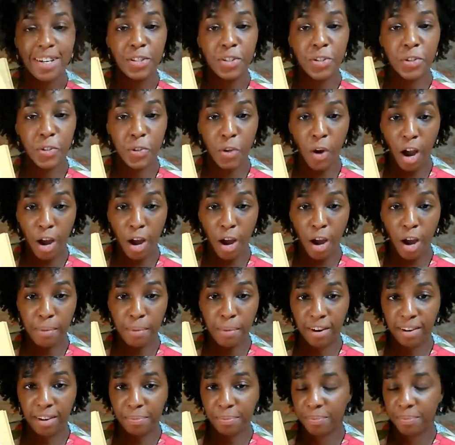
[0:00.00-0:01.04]

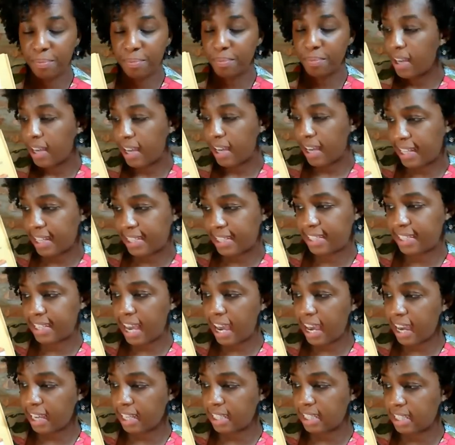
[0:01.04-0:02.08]
Strawberry. Its
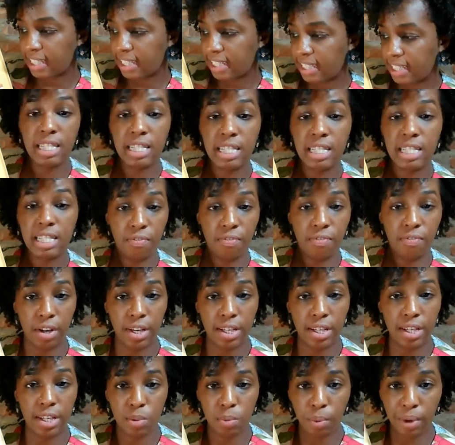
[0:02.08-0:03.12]
taste is very
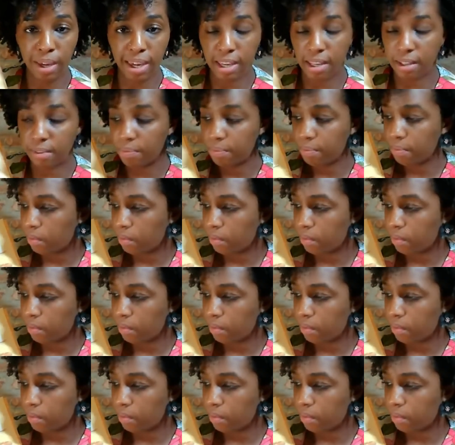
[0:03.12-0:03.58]
sweet.